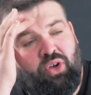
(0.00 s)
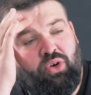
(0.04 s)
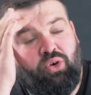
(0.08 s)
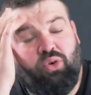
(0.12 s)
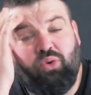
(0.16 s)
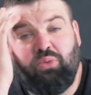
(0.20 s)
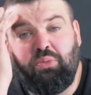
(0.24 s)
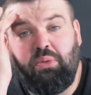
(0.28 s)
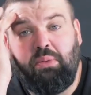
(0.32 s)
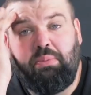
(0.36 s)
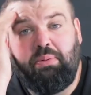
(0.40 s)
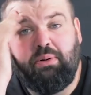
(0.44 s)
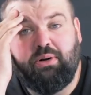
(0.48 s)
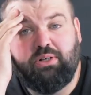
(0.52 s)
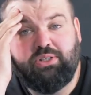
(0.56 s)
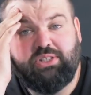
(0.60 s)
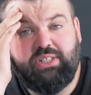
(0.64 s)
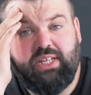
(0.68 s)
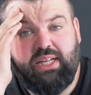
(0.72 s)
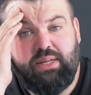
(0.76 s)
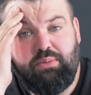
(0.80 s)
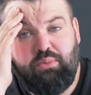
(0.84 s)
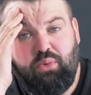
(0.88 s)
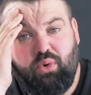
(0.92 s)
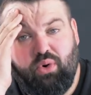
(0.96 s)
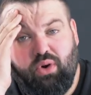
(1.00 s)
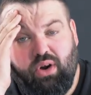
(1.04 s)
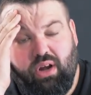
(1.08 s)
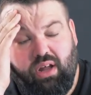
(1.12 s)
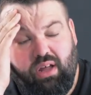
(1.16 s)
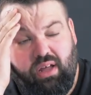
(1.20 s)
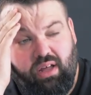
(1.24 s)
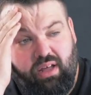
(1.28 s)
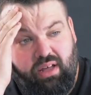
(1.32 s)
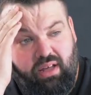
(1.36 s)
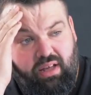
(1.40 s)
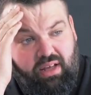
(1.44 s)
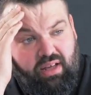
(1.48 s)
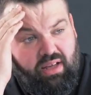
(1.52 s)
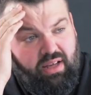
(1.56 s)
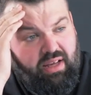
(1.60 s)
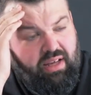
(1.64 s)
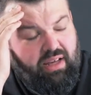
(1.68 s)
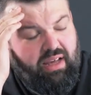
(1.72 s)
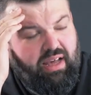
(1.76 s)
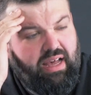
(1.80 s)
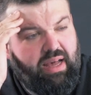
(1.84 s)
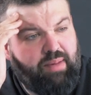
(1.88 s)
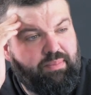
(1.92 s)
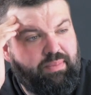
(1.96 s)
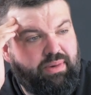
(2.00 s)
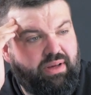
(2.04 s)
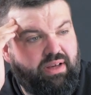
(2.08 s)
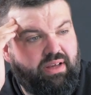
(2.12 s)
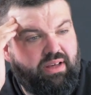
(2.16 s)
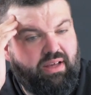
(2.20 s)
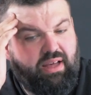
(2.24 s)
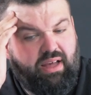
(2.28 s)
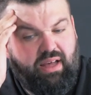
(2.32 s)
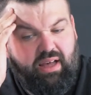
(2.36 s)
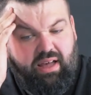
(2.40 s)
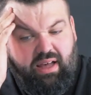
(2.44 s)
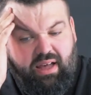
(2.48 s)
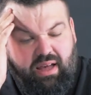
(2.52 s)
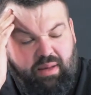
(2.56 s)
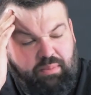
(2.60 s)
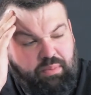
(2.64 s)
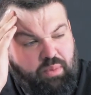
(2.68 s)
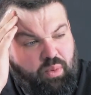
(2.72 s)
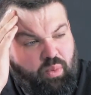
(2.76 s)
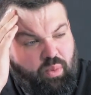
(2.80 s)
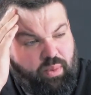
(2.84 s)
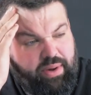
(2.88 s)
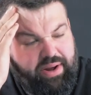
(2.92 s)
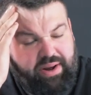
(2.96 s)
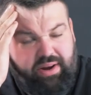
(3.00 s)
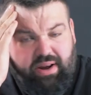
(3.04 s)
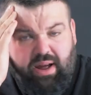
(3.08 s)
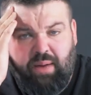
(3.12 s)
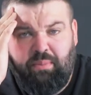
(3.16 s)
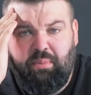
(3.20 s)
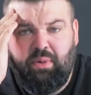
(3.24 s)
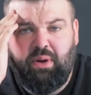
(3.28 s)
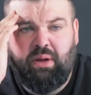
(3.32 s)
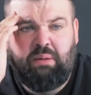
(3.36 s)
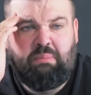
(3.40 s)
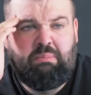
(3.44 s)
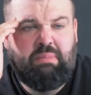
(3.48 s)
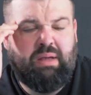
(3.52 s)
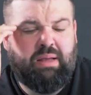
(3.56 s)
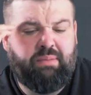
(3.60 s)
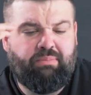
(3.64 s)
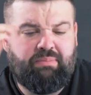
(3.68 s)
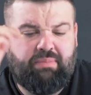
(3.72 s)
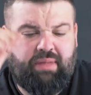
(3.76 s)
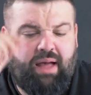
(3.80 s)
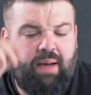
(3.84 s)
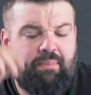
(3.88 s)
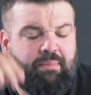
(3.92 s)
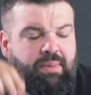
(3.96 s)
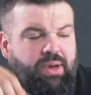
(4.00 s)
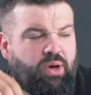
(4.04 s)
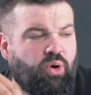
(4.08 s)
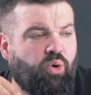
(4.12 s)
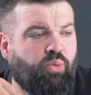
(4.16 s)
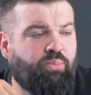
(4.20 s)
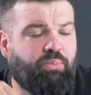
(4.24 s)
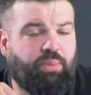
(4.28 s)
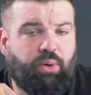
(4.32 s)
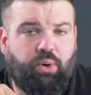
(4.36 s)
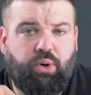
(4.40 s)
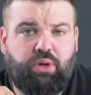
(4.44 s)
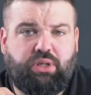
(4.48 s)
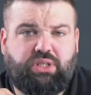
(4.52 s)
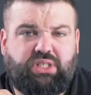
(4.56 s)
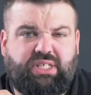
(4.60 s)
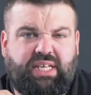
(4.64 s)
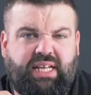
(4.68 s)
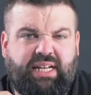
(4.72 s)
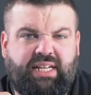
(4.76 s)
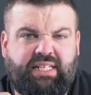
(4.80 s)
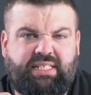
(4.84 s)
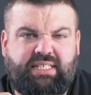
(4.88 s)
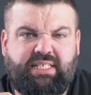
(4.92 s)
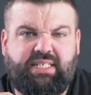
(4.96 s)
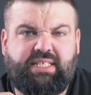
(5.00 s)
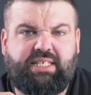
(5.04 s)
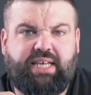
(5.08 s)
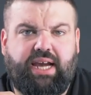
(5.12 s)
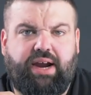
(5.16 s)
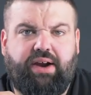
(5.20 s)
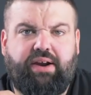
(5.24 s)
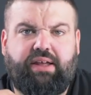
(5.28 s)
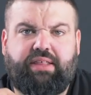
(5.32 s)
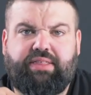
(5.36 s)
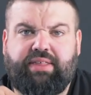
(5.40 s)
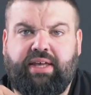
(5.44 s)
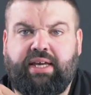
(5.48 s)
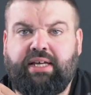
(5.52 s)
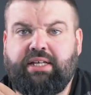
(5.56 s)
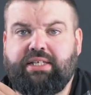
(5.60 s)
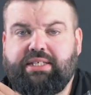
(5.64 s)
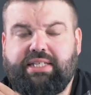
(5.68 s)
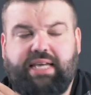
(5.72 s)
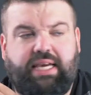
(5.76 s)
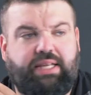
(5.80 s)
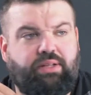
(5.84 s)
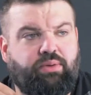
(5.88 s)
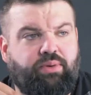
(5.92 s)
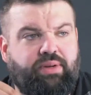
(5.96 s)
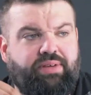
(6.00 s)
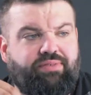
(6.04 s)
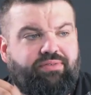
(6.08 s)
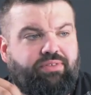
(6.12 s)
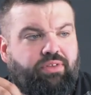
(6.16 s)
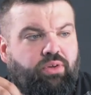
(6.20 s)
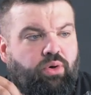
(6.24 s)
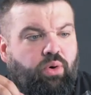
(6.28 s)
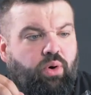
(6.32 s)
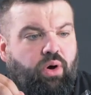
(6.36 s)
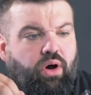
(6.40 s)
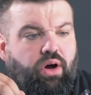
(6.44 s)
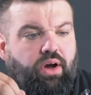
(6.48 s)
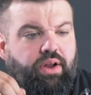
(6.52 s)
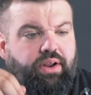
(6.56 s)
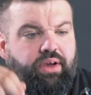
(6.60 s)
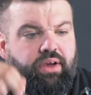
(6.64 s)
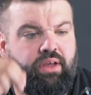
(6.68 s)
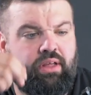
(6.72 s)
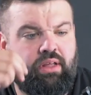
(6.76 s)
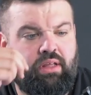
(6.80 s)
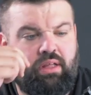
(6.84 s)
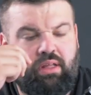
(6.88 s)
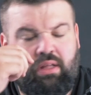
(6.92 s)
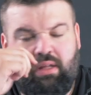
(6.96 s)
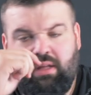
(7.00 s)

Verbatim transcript: a normal person anymore. I'm a I'm a weird. I'm, i am I'm I'm I'm my own boss, and it's a scary thing because I don't even know how to.